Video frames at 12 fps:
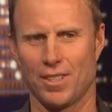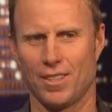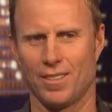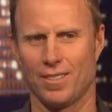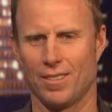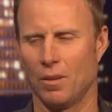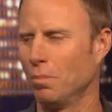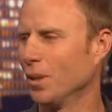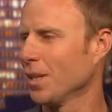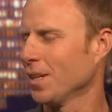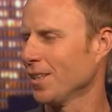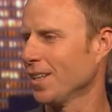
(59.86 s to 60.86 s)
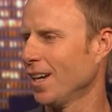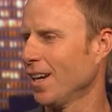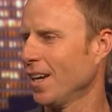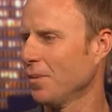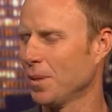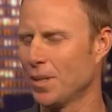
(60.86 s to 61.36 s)
a blink in the
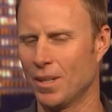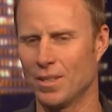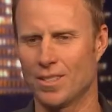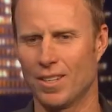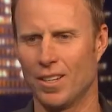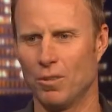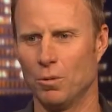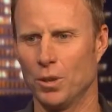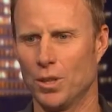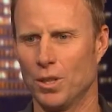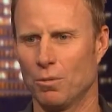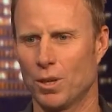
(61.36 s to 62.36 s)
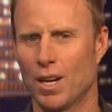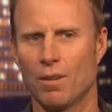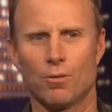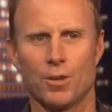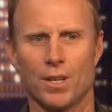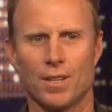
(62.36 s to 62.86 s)
eye because really the
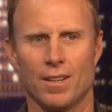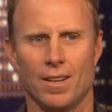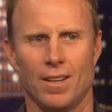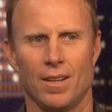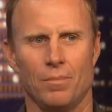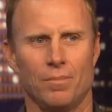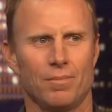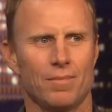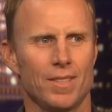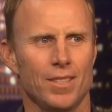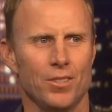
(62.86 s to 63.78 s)
recovery, you